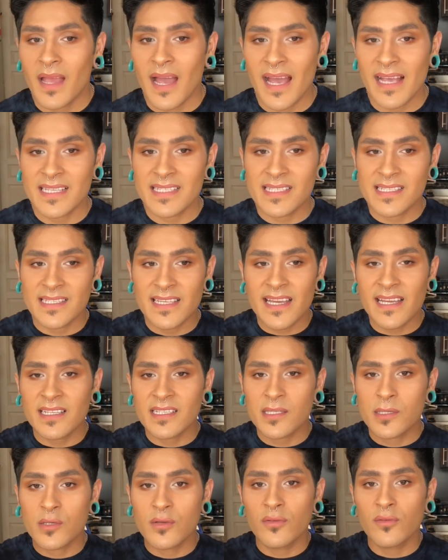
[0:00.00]
I
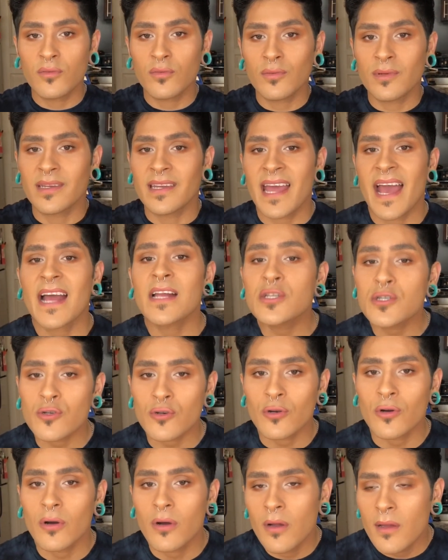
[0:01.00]
stick to
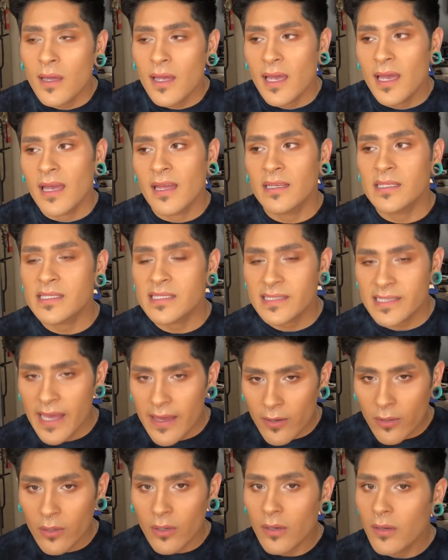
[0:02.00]
natural and
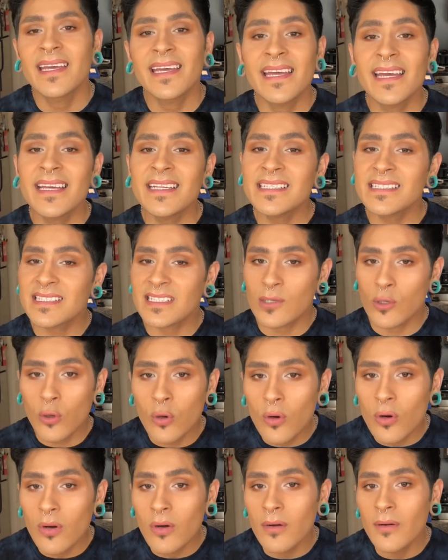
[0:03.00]
subtle. It's
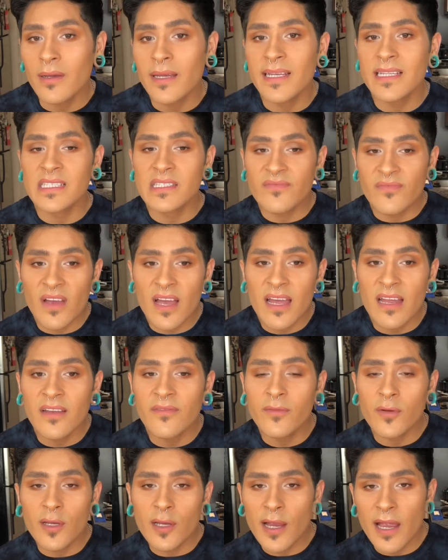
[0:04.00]
cool, it's
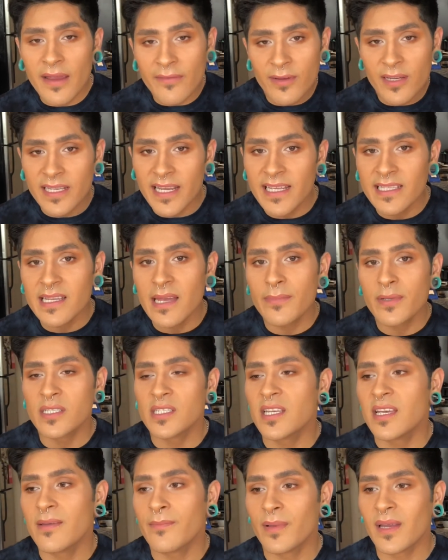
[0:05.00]
fun for your everyday type of
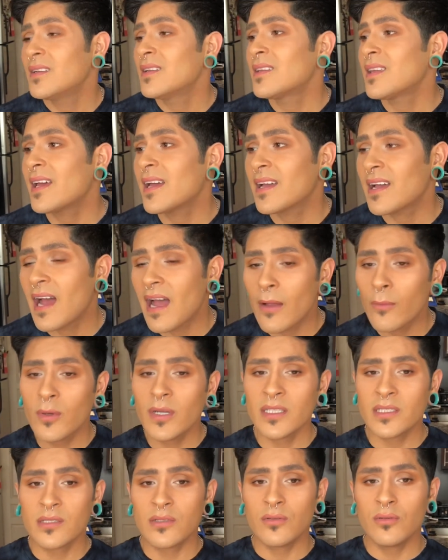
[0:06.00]
shit, but like, I
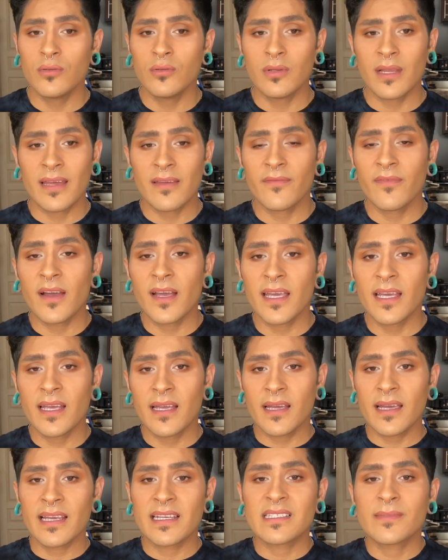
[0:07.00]
want to like
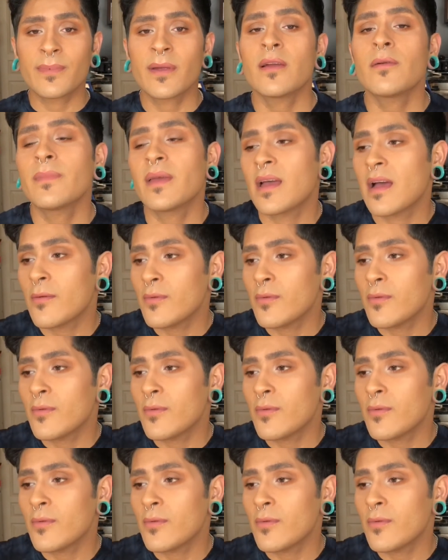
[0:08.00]
fucking experiment.